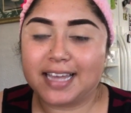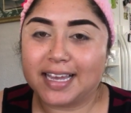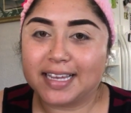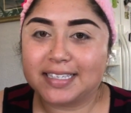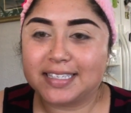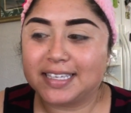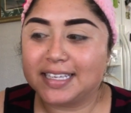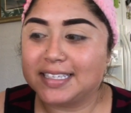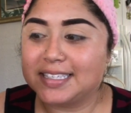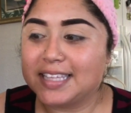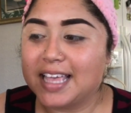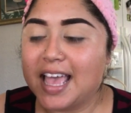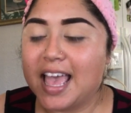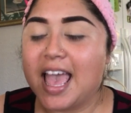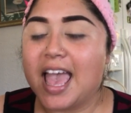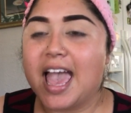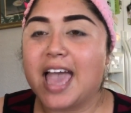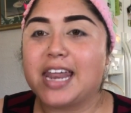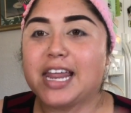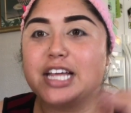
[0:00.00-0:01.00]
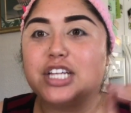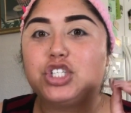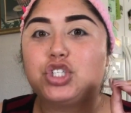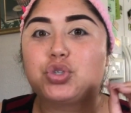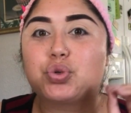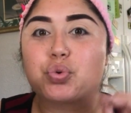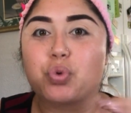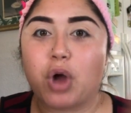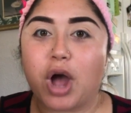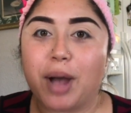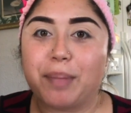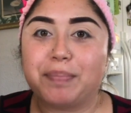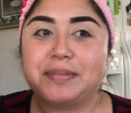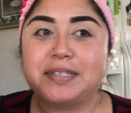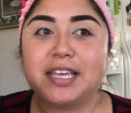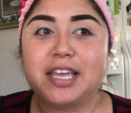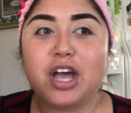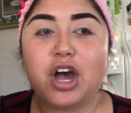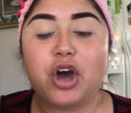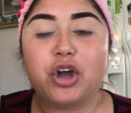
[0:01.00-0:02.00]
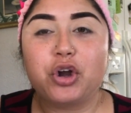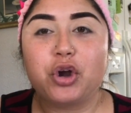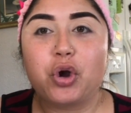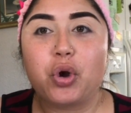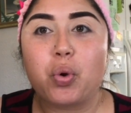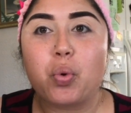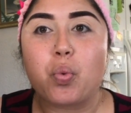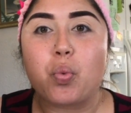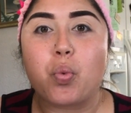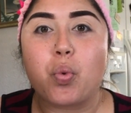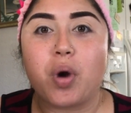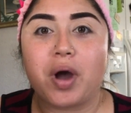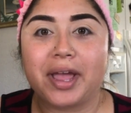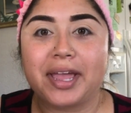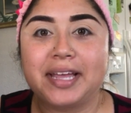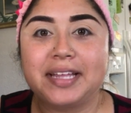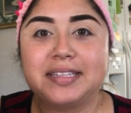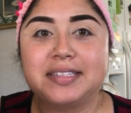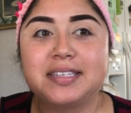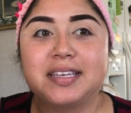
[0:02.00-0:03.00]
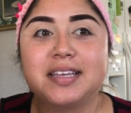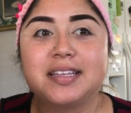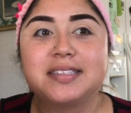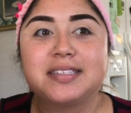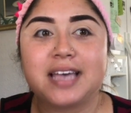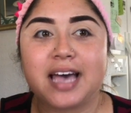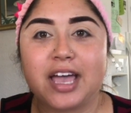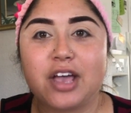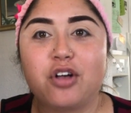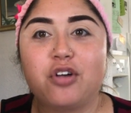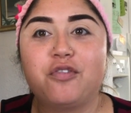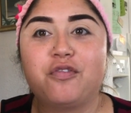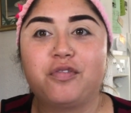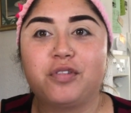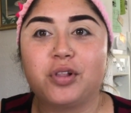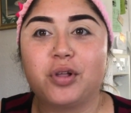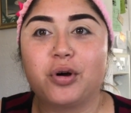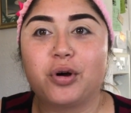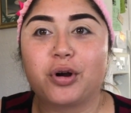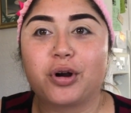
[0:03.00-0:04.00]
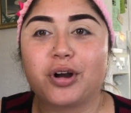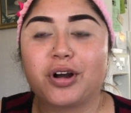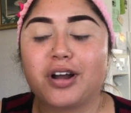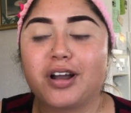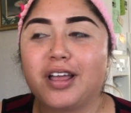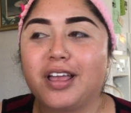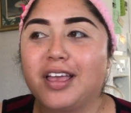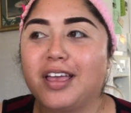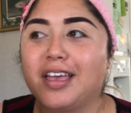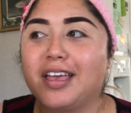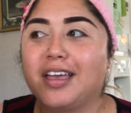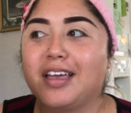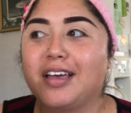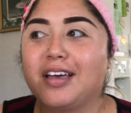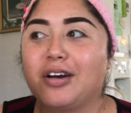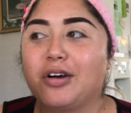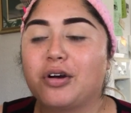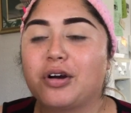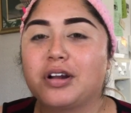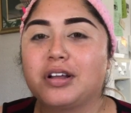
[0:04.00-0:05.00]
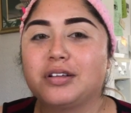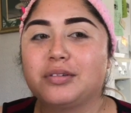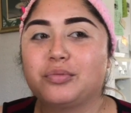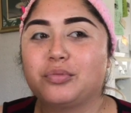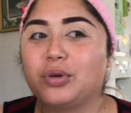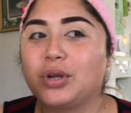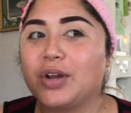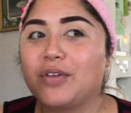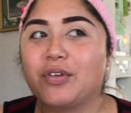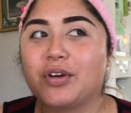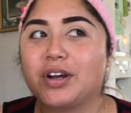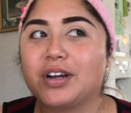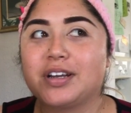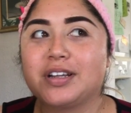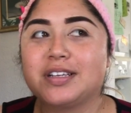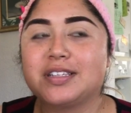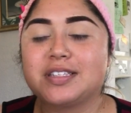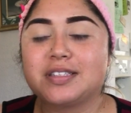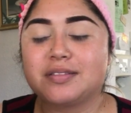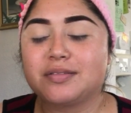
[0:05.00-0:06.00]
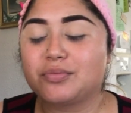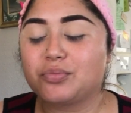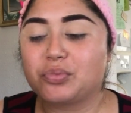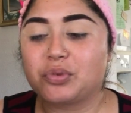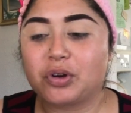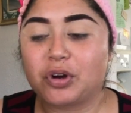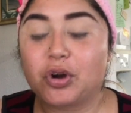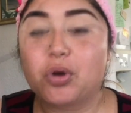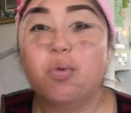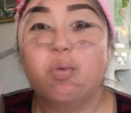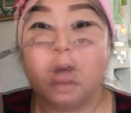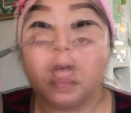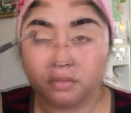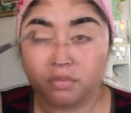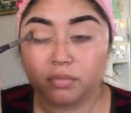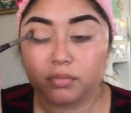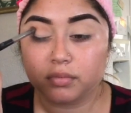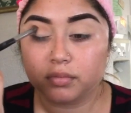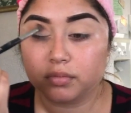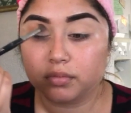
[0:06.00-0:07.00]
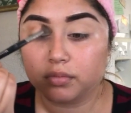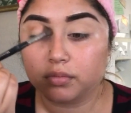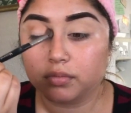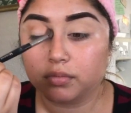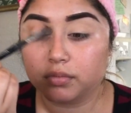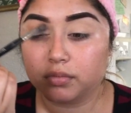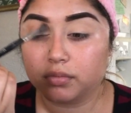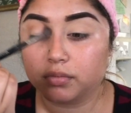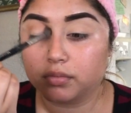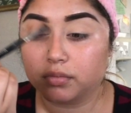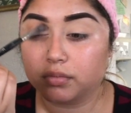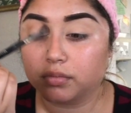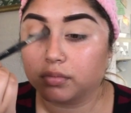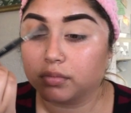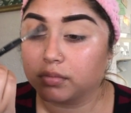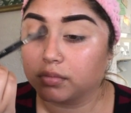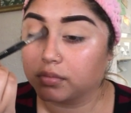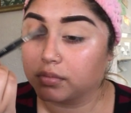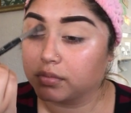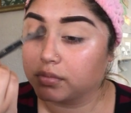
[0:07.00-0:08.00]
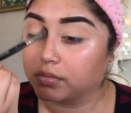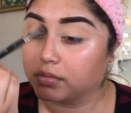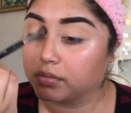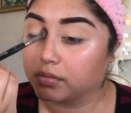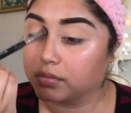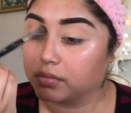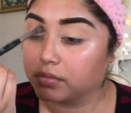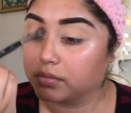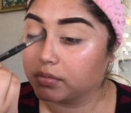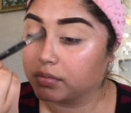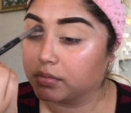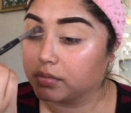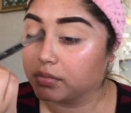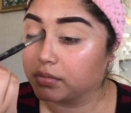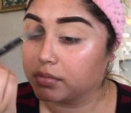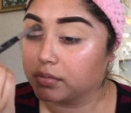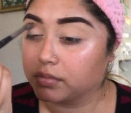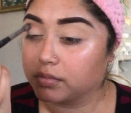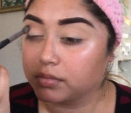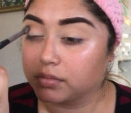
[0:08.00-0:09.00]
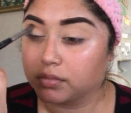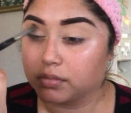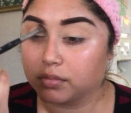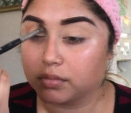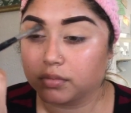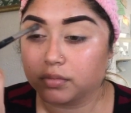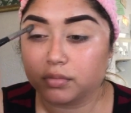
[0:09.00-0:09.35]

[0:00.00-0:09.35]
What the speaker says: but I was fortunate enough to get it when Melt had a 40% sale. I think it was Black Friday, but I'm just taking the